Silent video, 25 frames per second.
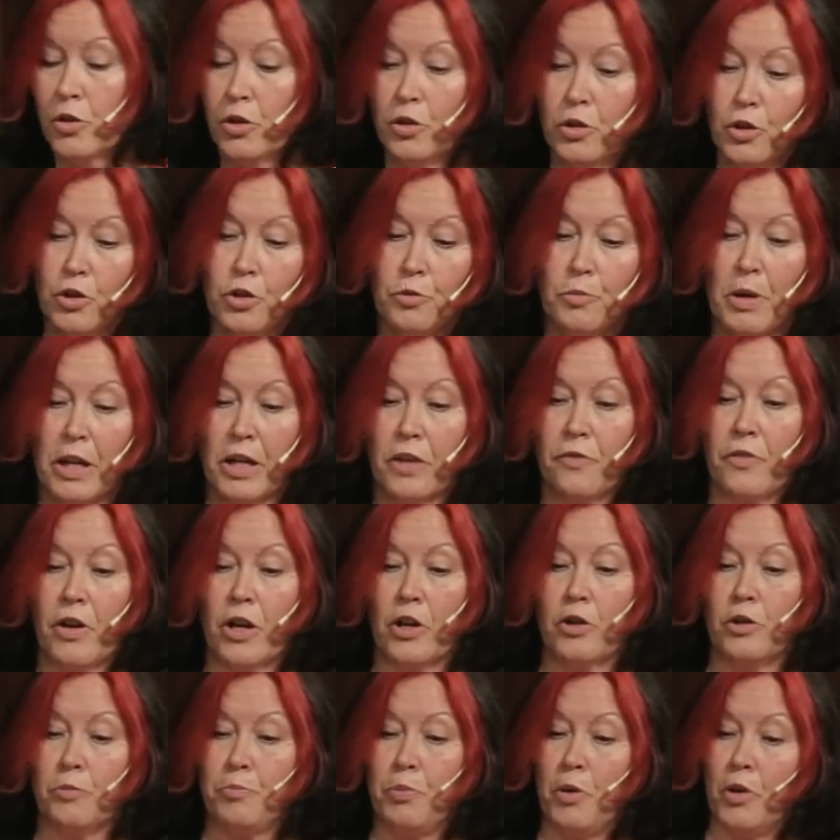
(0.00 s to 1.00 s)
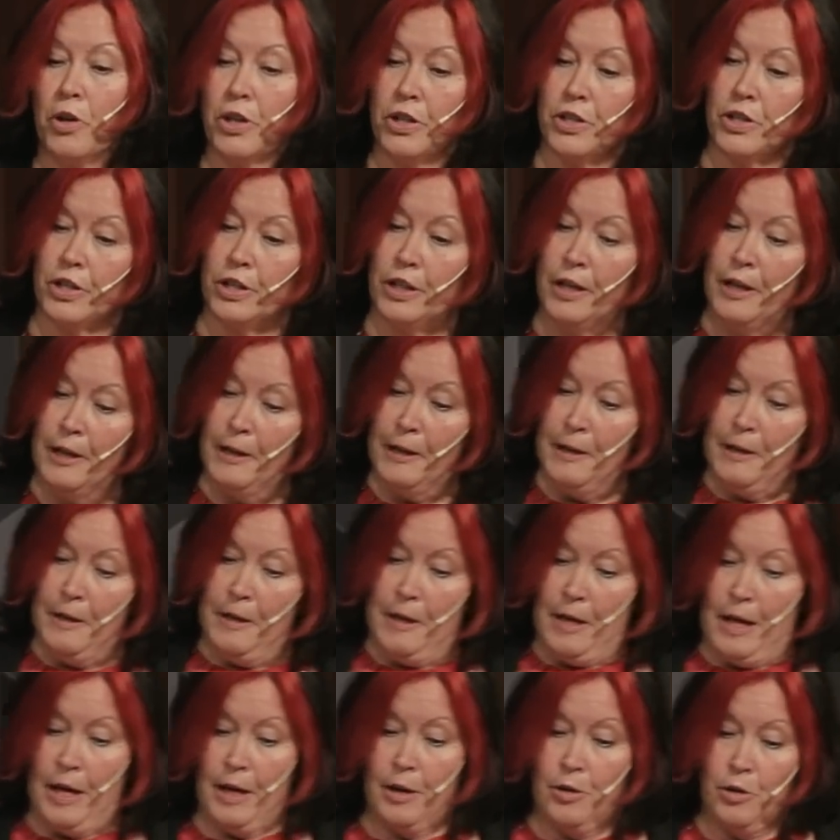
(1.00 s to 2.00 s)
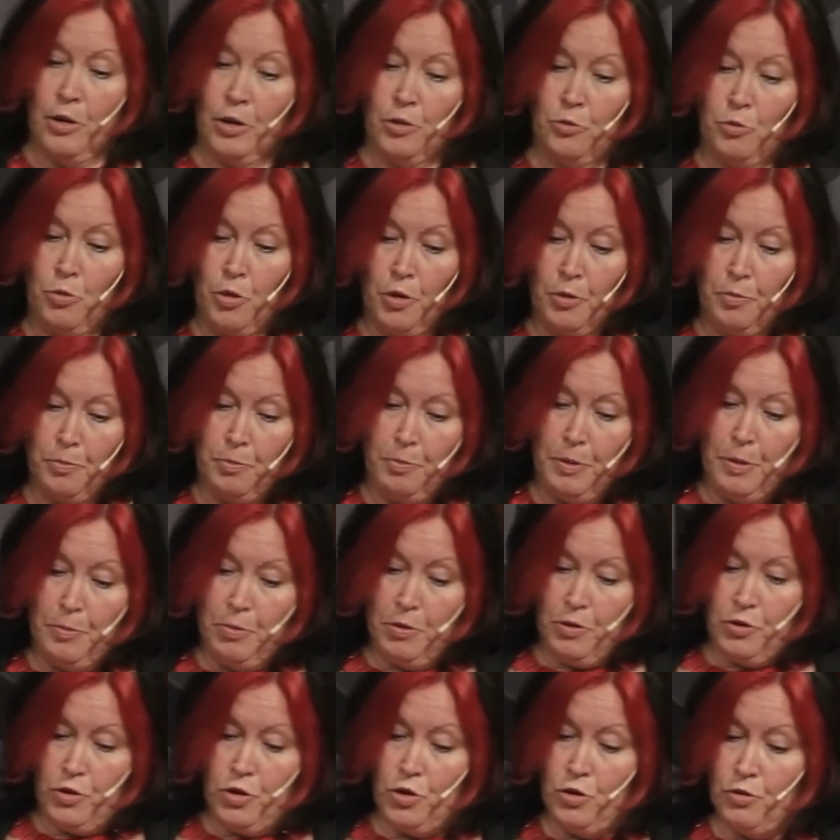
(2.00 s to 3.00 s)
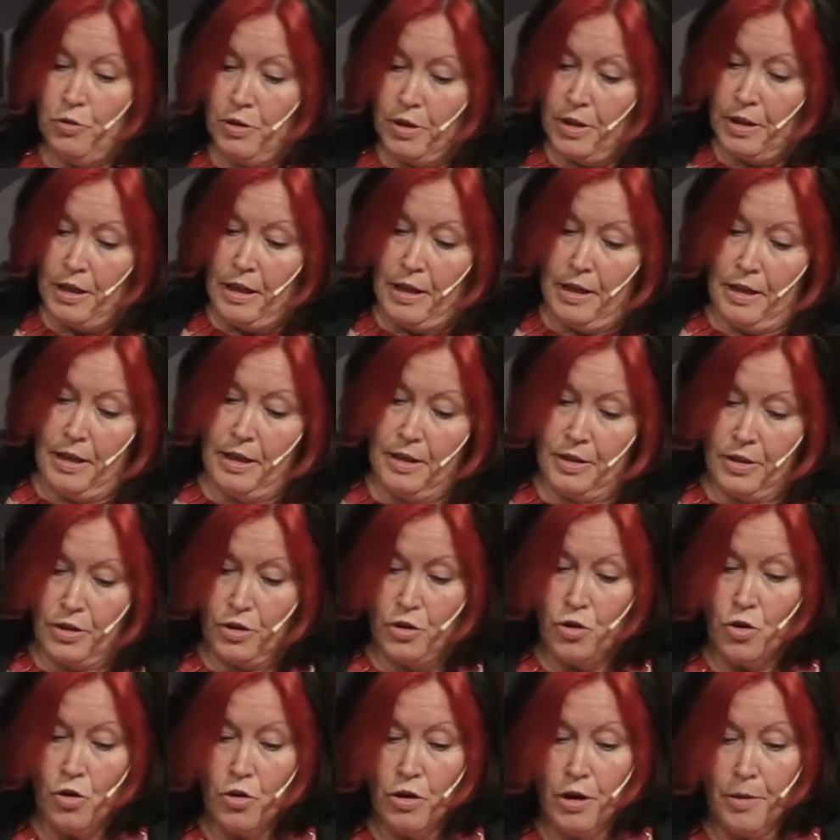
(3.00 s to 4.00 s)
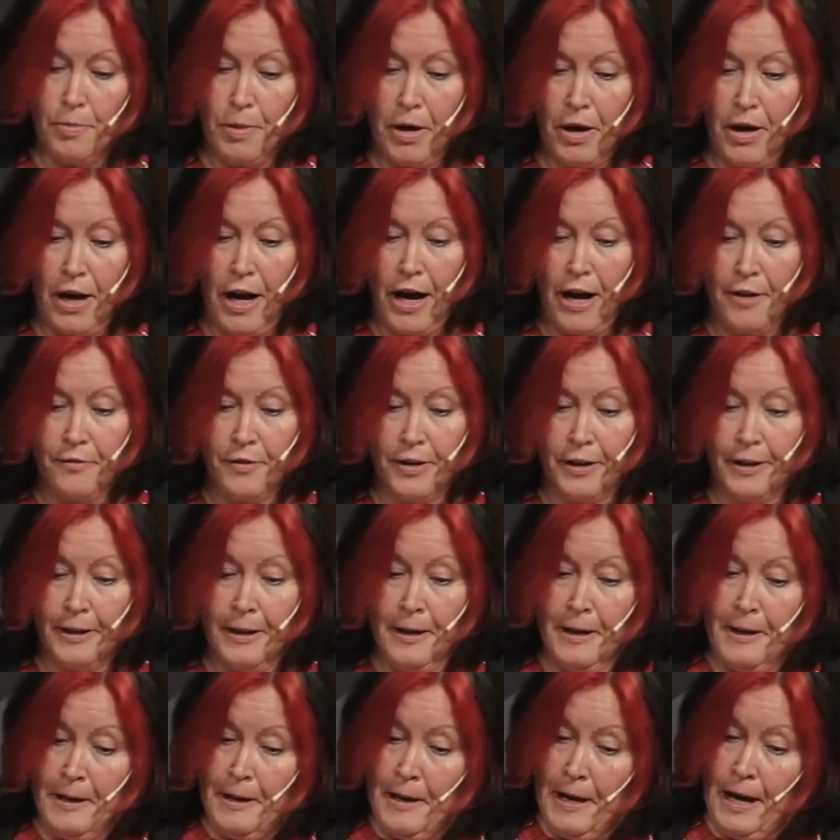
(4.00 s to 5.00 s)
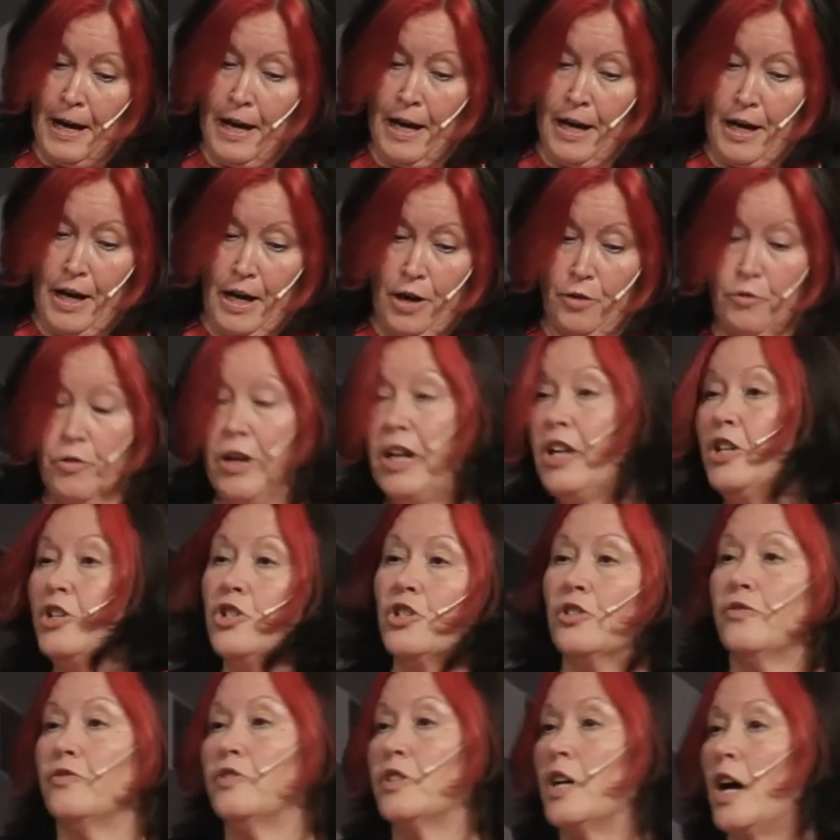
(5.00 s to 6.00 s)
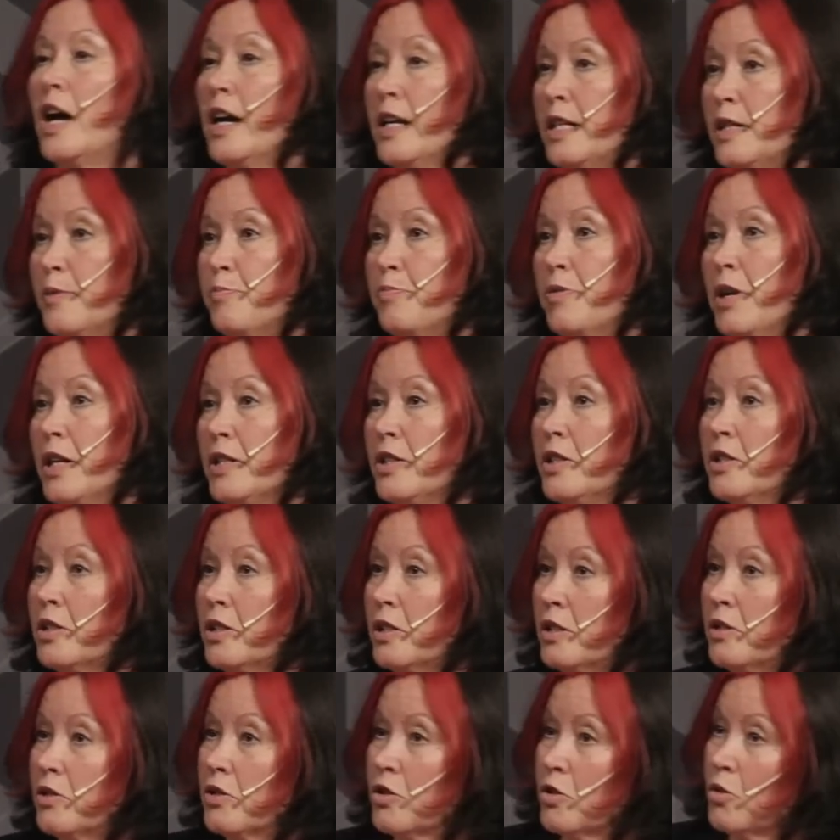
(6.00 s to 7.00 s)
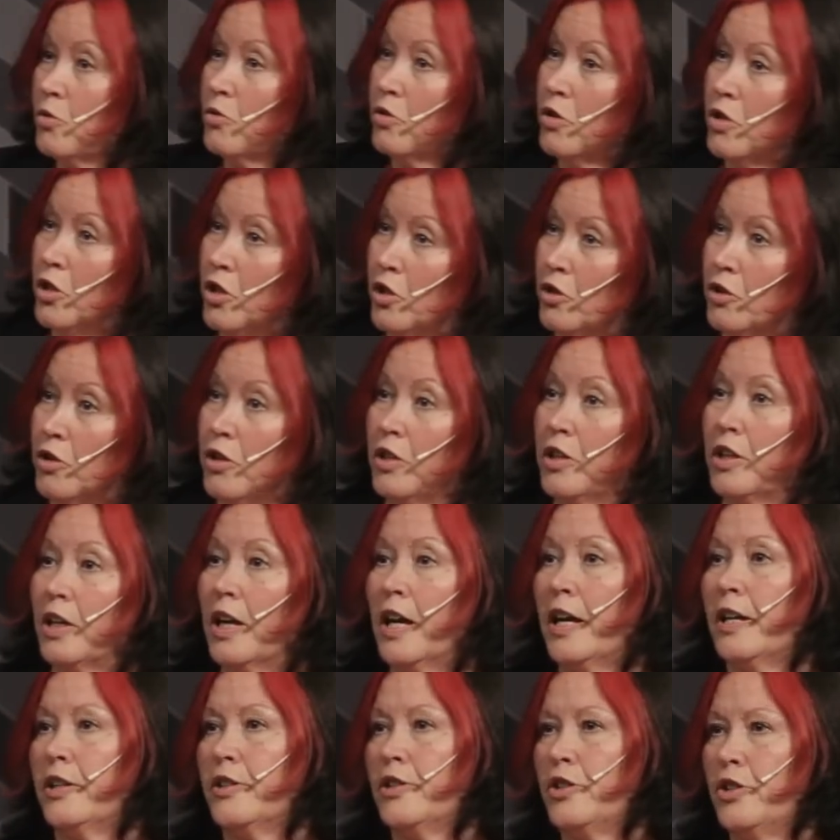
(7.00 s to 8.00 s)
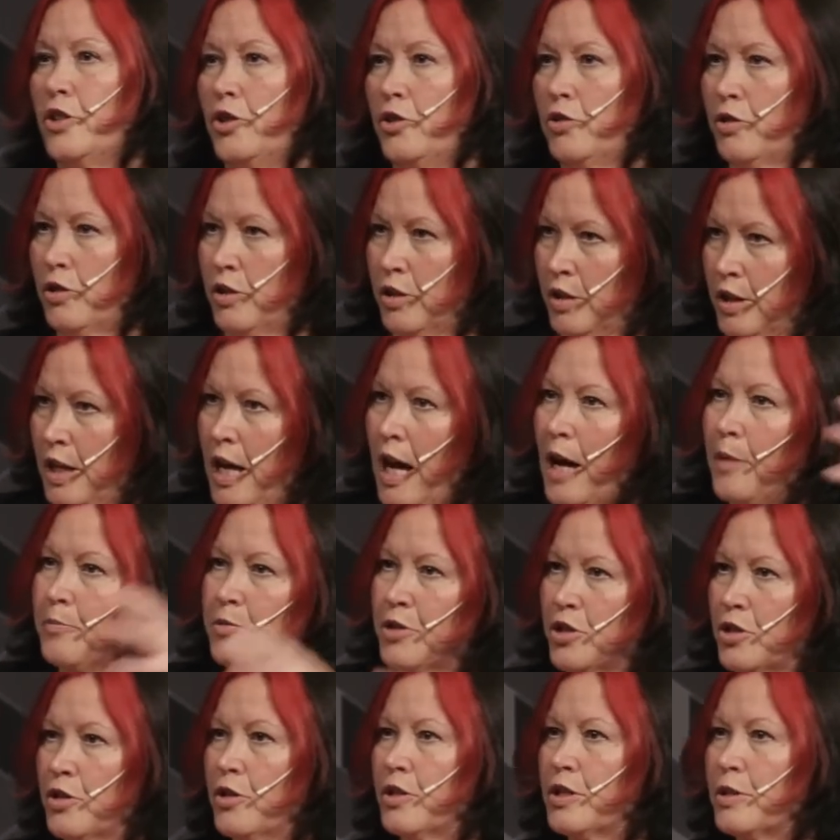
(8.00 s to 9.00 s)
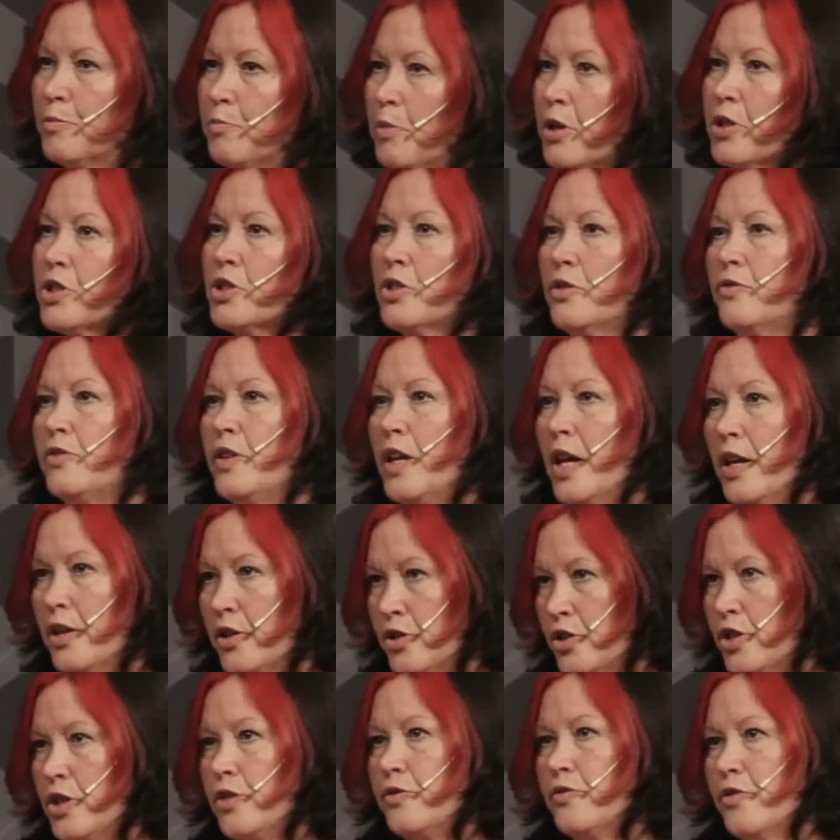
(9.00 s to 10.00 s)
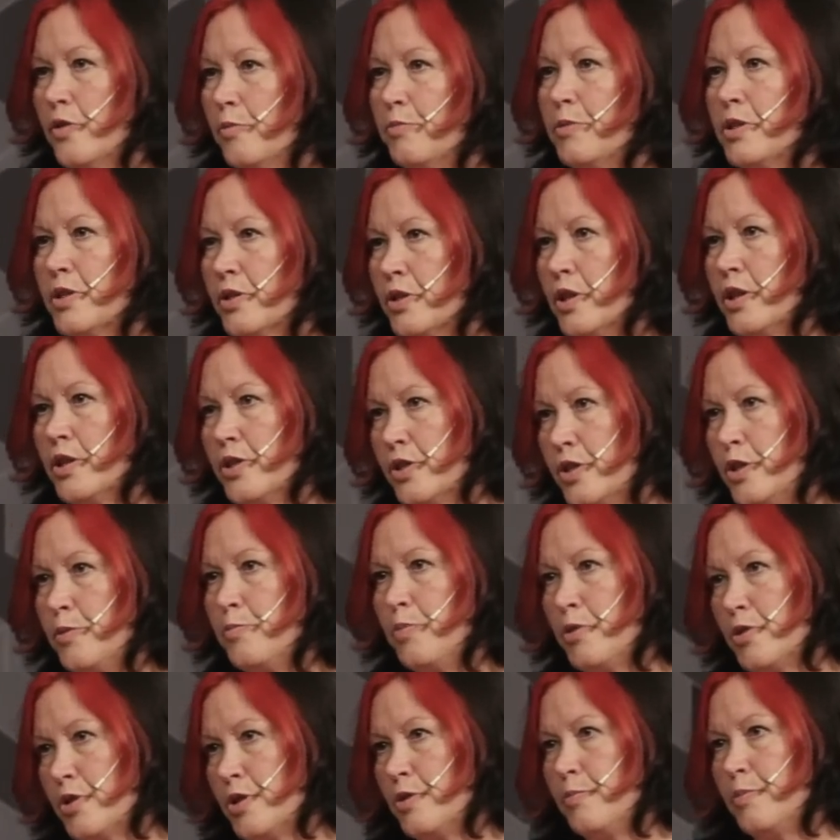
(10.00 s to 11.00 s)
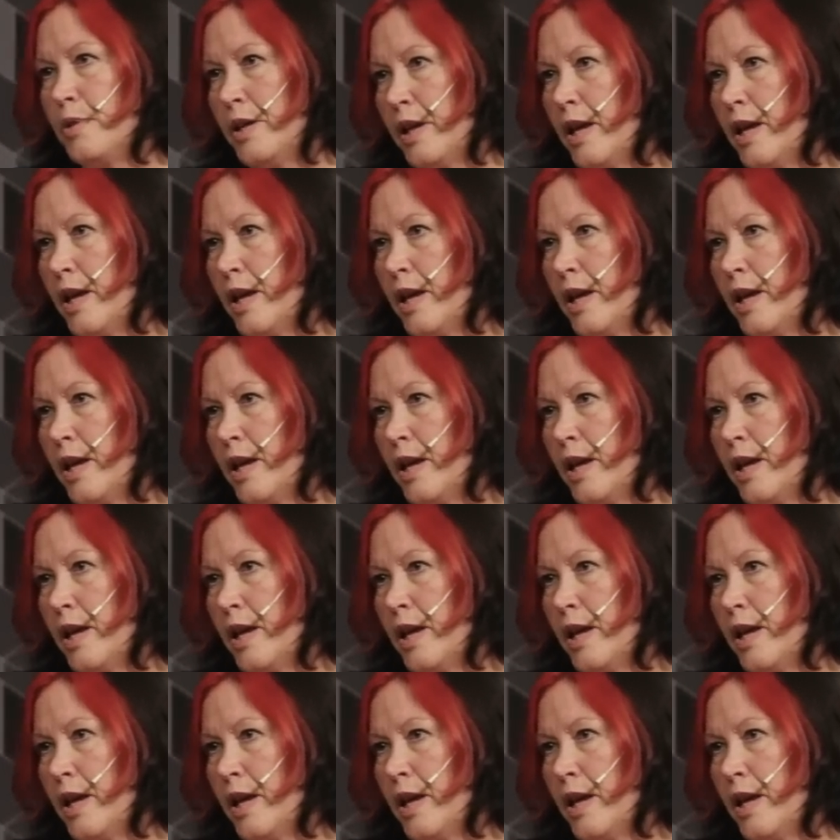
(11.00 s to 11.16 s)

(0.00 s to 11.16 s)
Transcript: you make a very good point, and what people do is talk about having a range of dyes present so that you can capture as much of the energy from the sun as you possibly